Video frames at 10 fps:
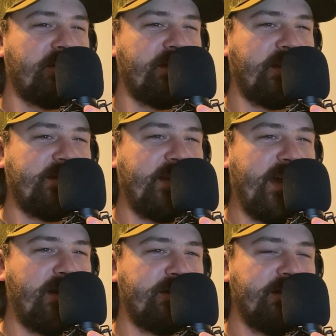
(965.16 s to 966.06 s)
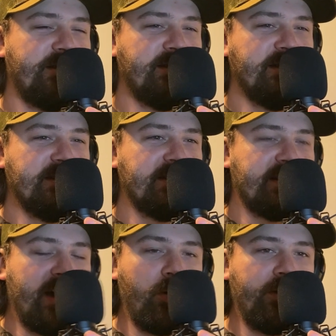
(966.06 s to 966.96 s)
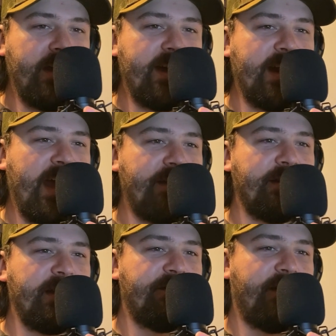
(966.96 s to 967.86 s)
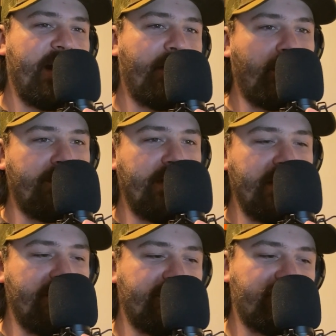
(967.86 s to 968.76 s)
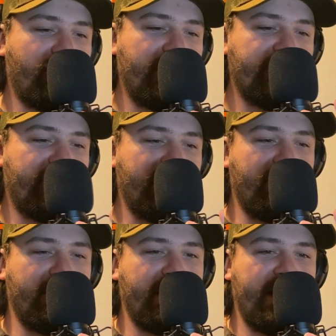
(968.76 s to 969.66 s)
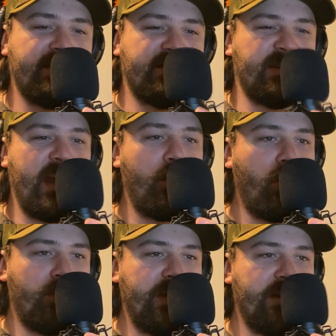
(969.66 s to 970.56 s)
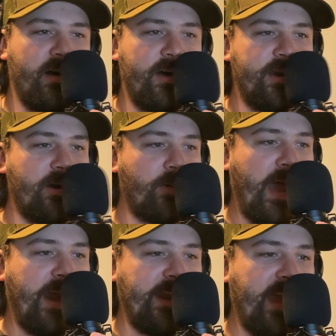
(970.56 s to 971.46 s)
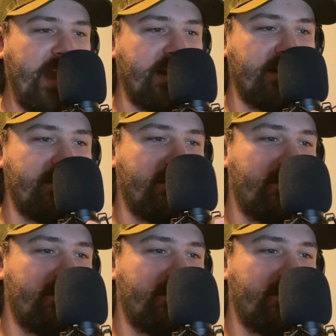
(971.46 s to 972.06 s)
on the cloud. I will not have any firework videos in 2021, guys. They will be gone and eradicated.